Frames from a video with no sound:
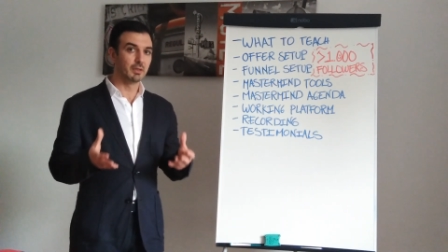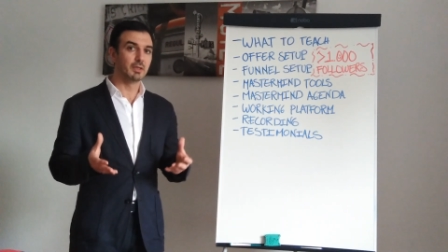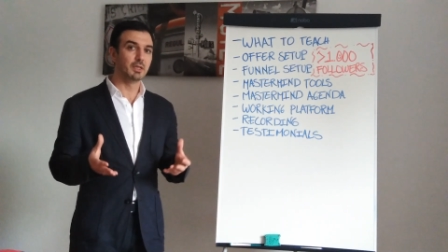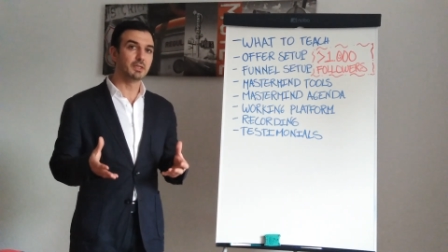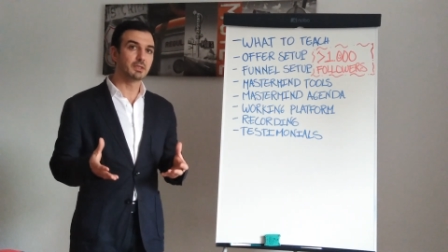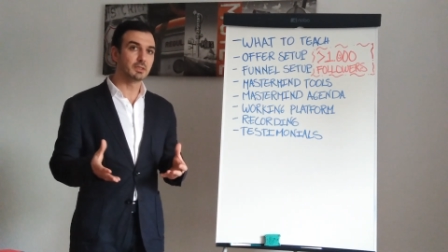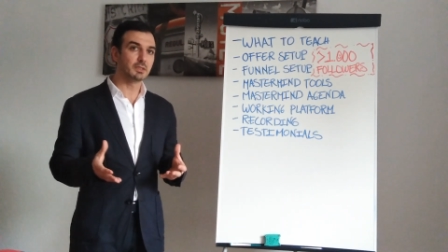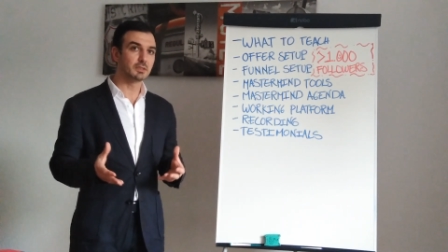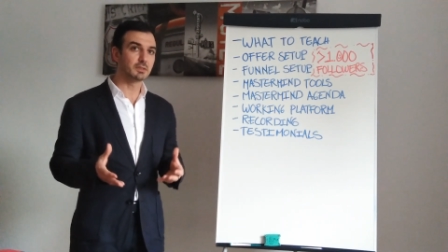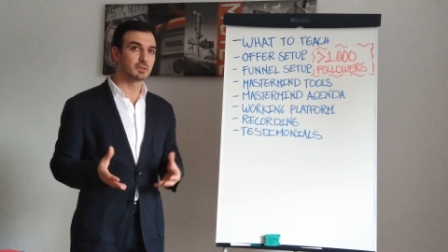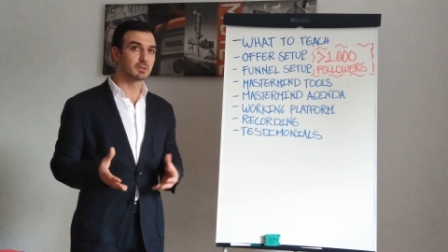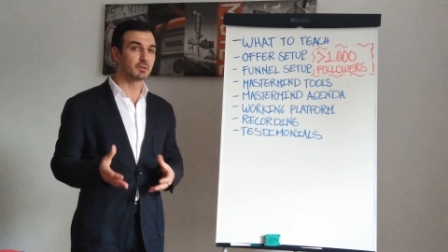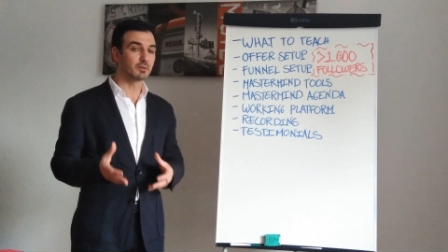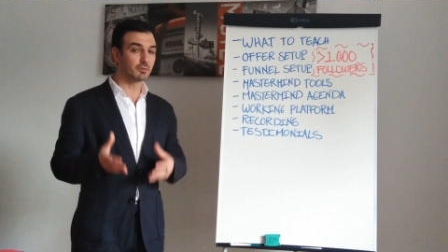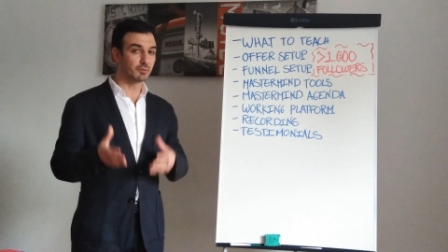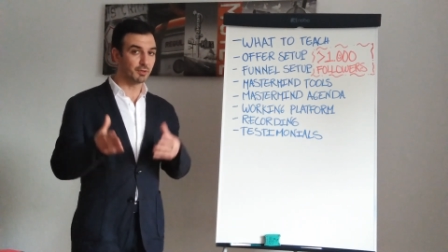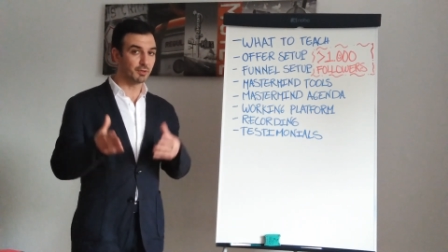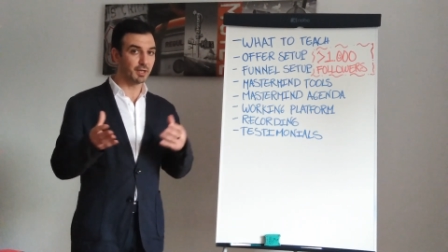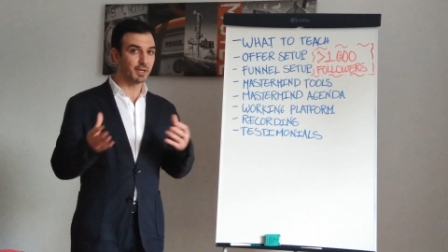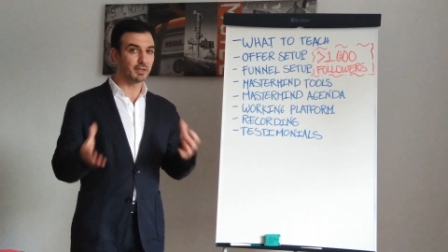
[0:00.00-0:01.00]
It is
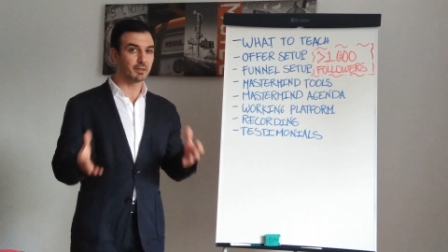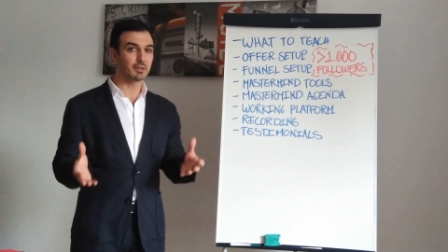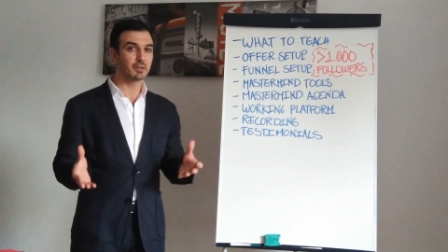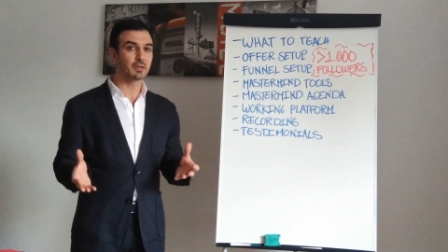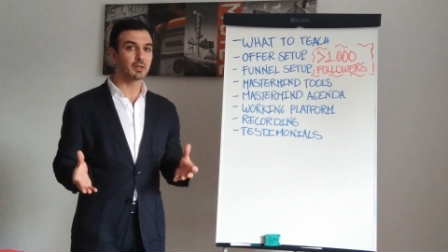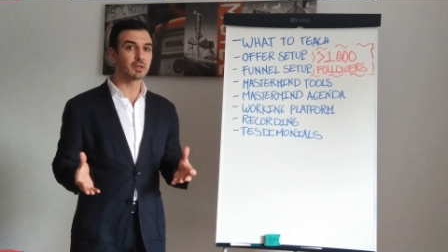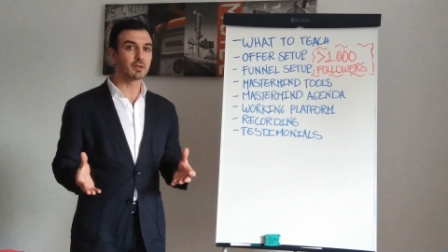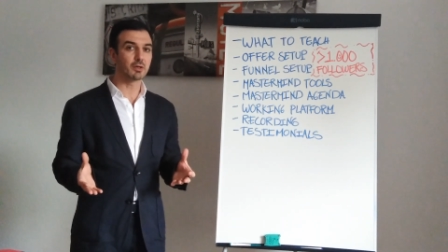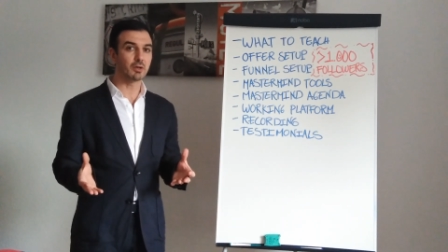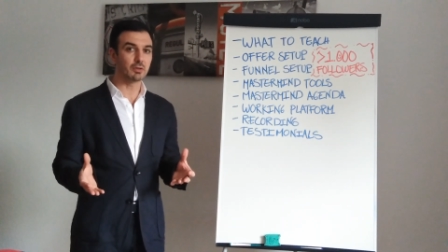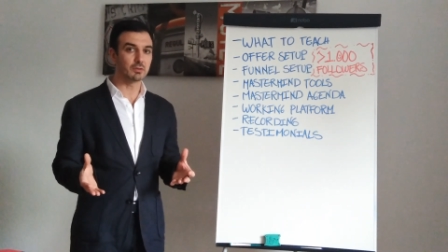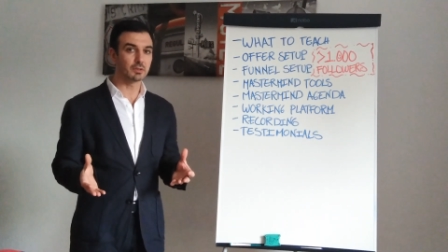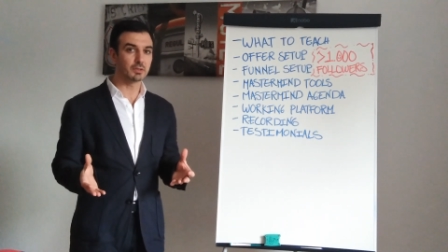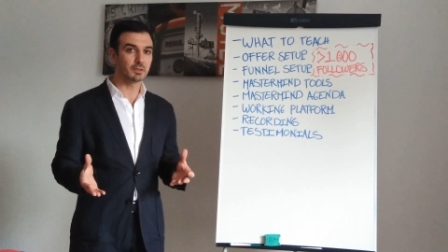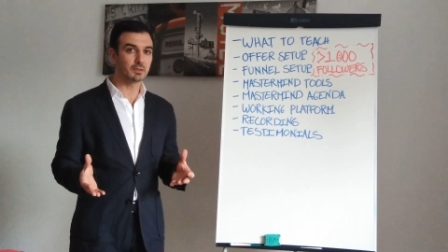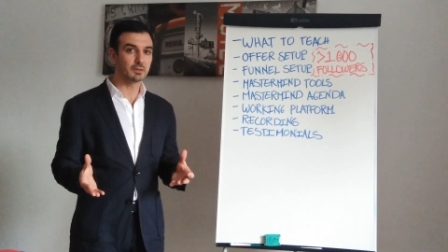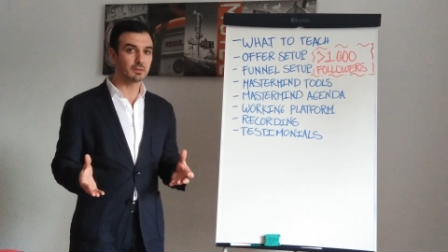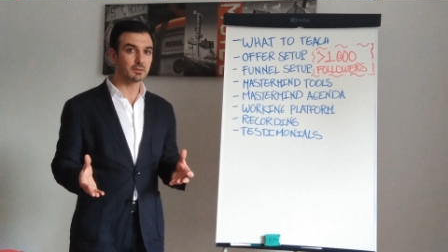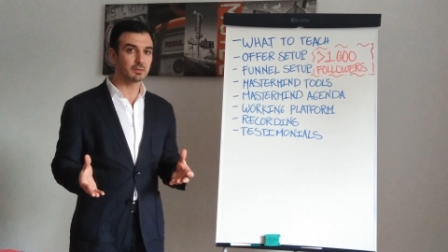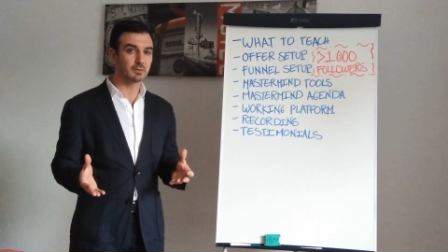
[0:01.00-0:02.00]
creating a
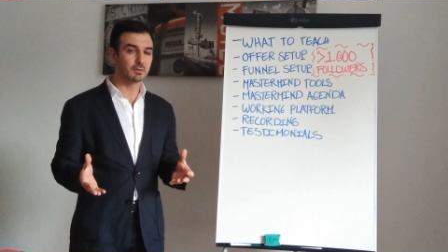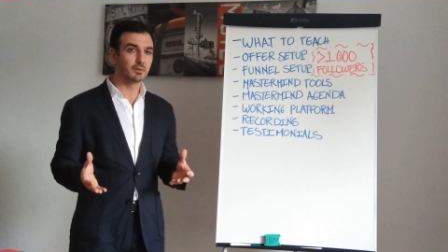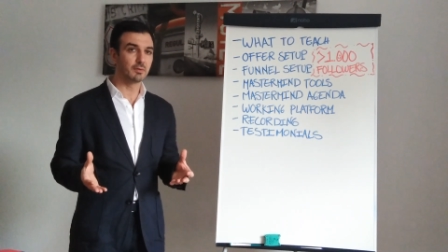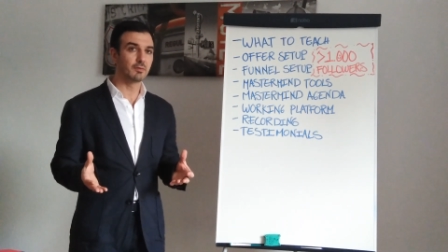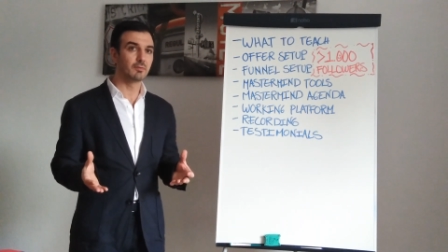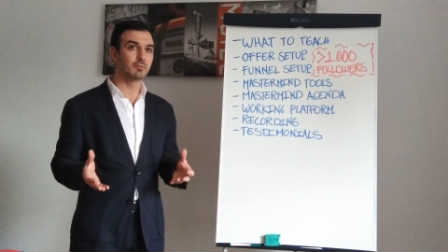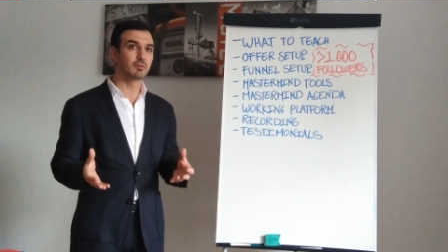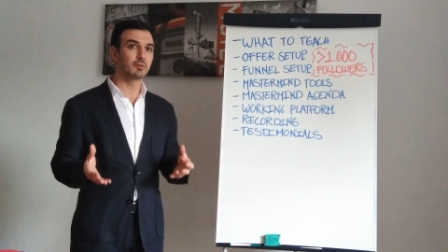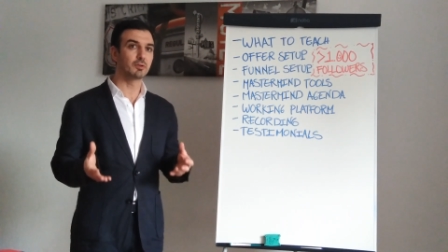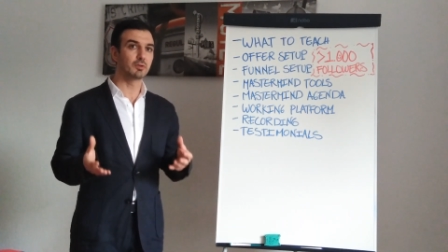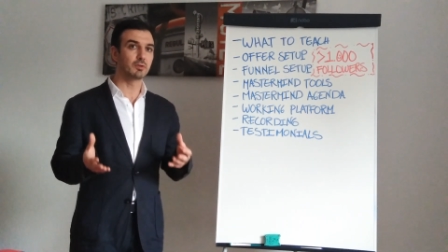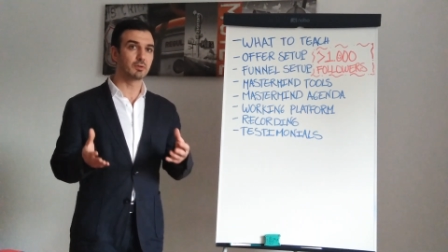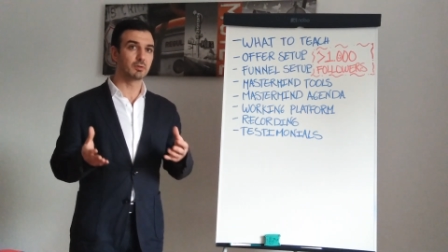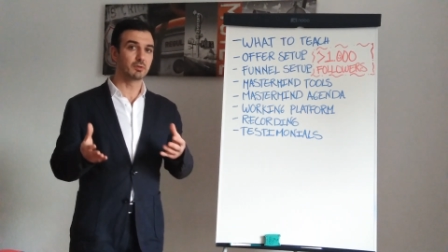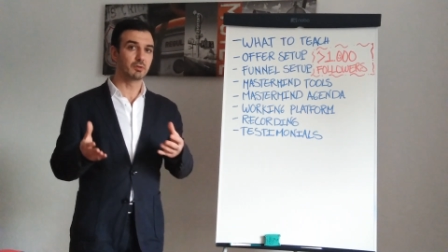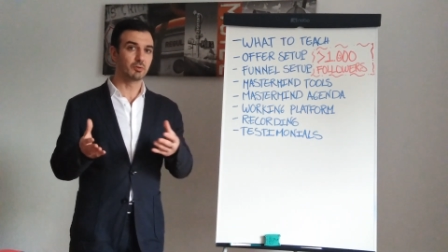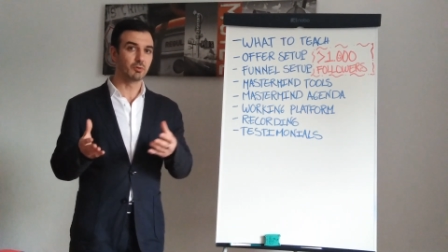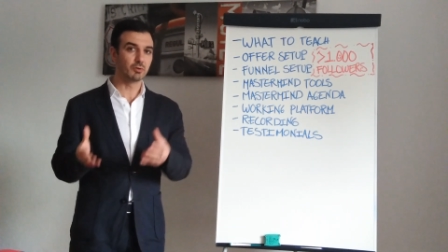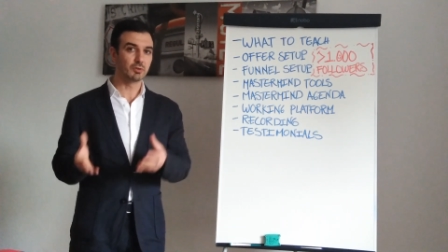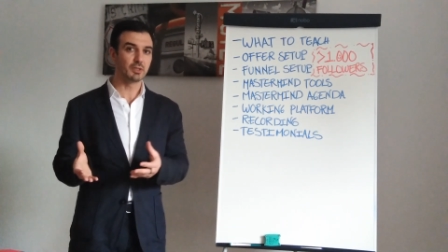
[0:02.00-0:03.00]
content for
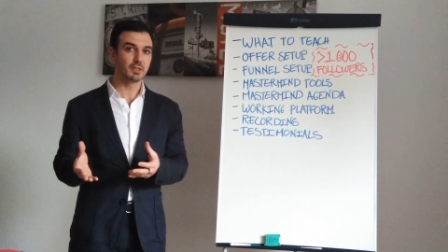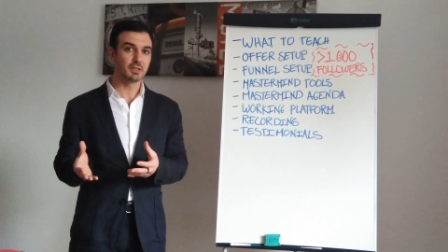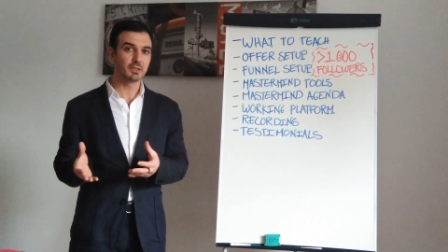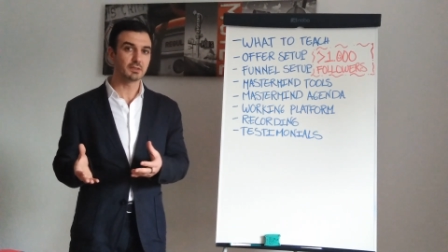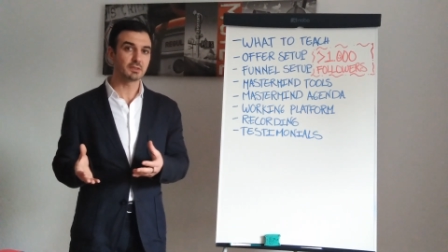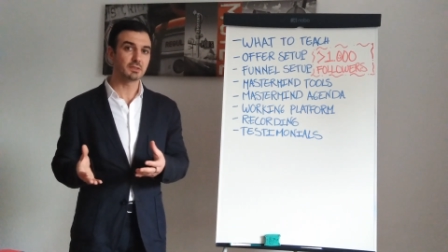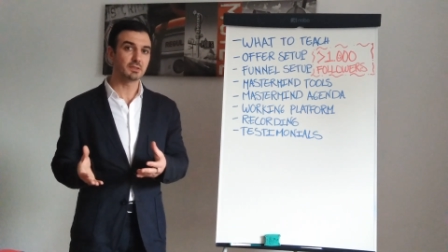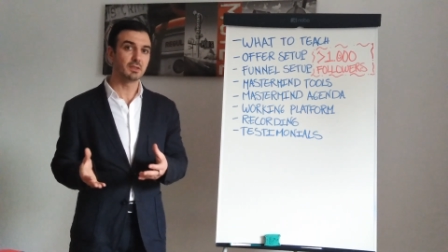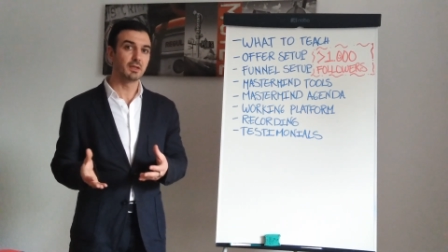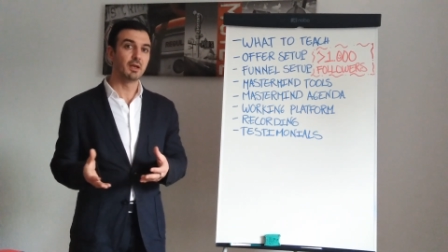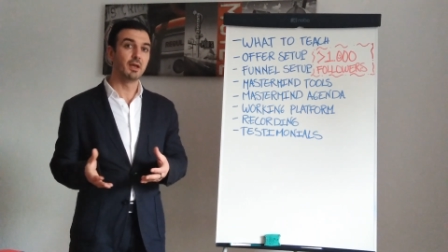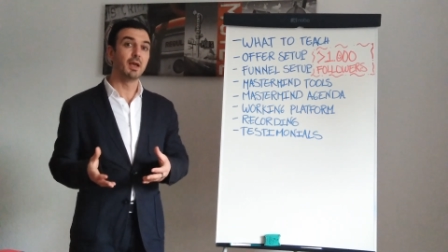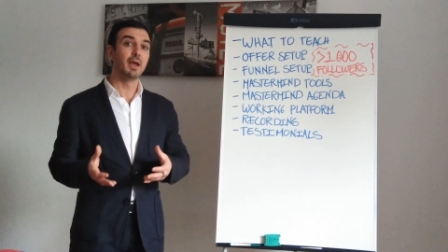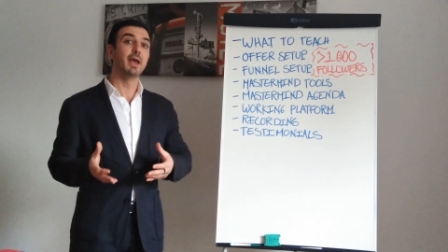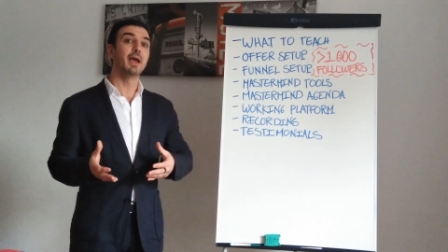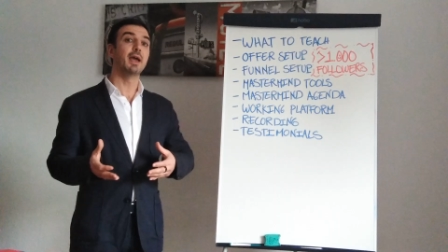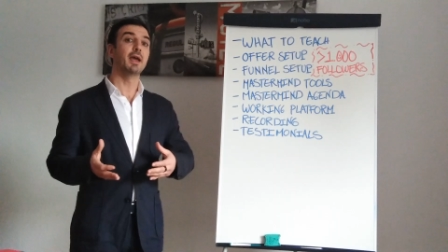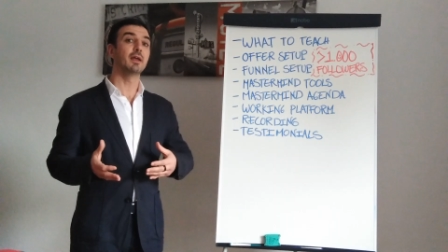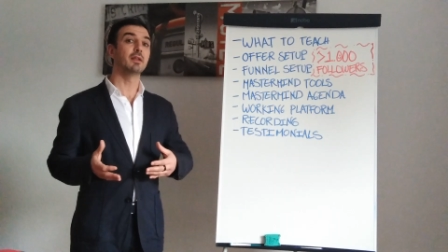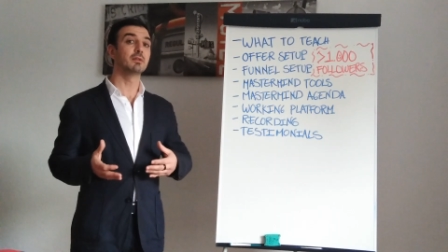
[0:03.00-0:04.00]
your audience
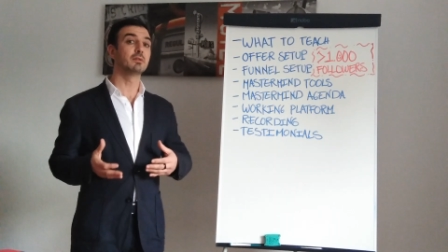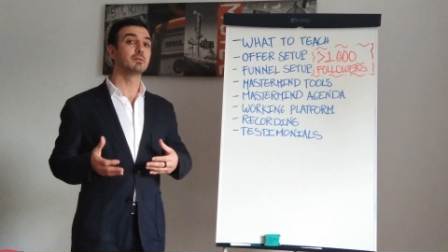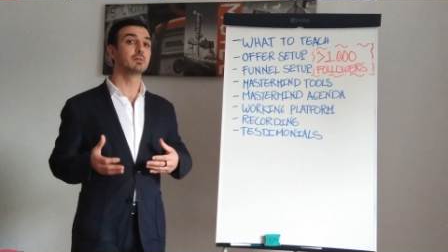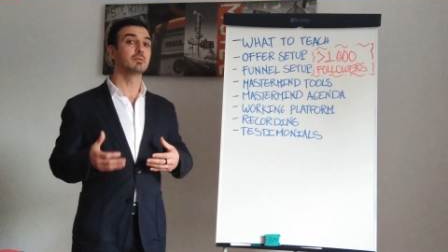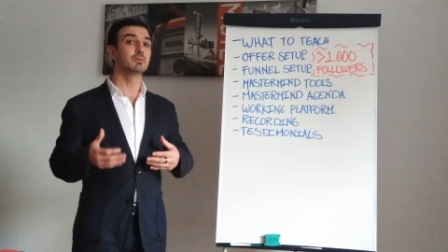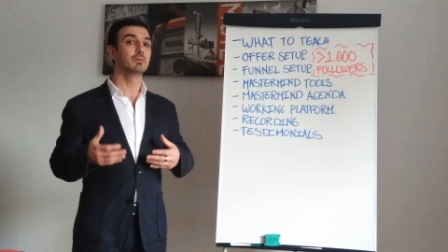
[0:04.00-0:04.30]
and